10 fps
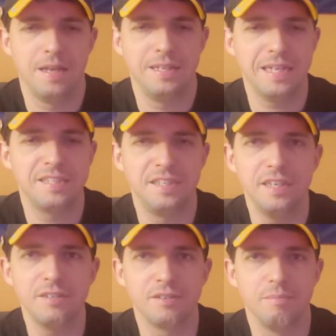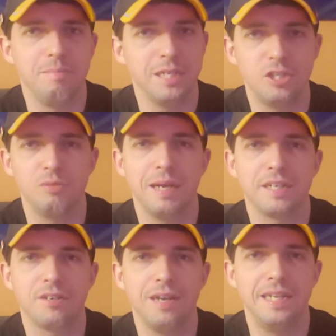next year, Mick
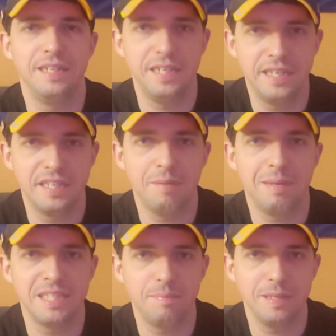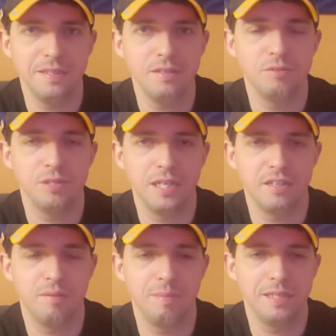Schumacher and Nikita Mazepin, who got
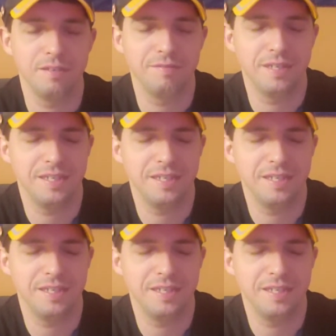in a bit of